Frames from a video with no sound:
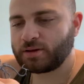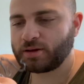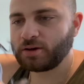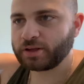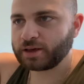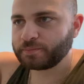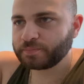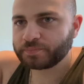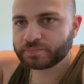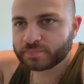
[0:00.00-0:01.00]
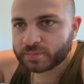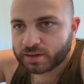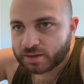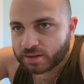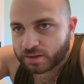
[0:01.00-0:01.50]
Oh yeah.
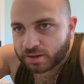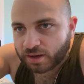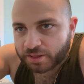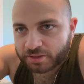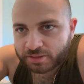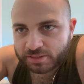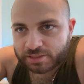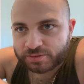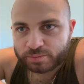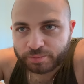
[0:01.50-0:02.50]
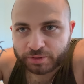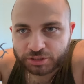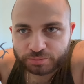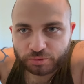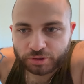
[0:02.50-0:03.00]
I think this gives him a
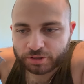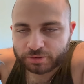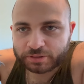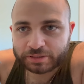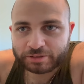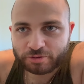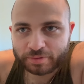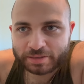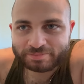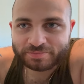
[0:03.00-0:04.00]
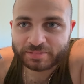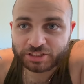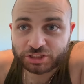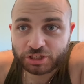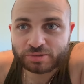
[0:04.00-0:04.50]
much more, it
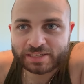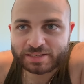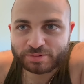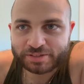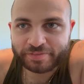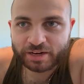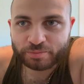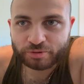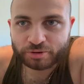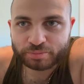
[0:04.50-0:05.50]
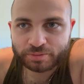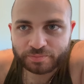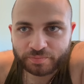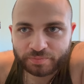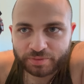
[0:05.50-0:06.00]
shows that he was a Malanthrope.
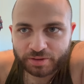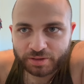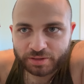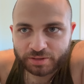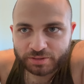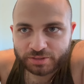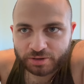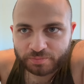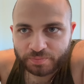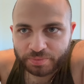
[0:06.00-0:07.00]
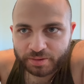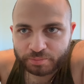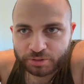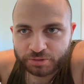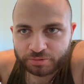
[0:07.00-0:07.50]
So I'm
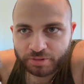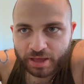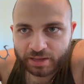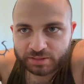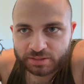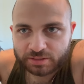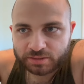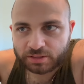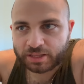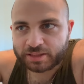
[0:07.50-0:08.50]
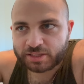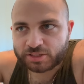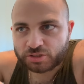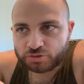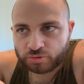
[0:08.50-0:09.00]
going to do that, let
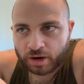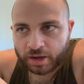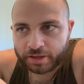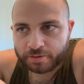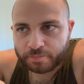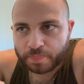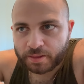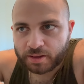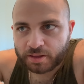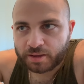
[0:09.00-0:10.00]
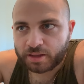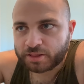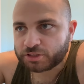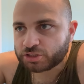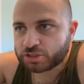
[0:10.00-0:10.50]
this dry, and
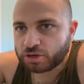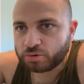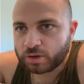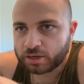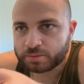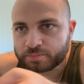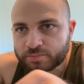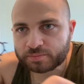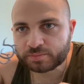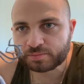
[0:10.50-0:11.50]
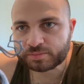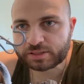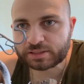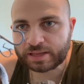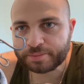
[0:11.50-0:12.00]
then just go up,
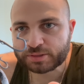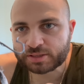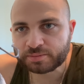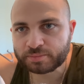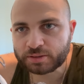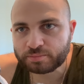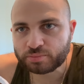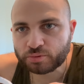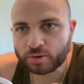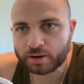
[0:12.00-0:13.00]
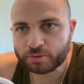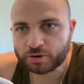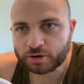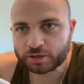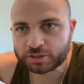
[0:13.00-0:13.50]
slap some primer
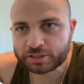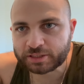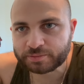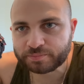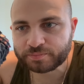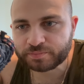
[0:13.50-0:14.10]
onto him.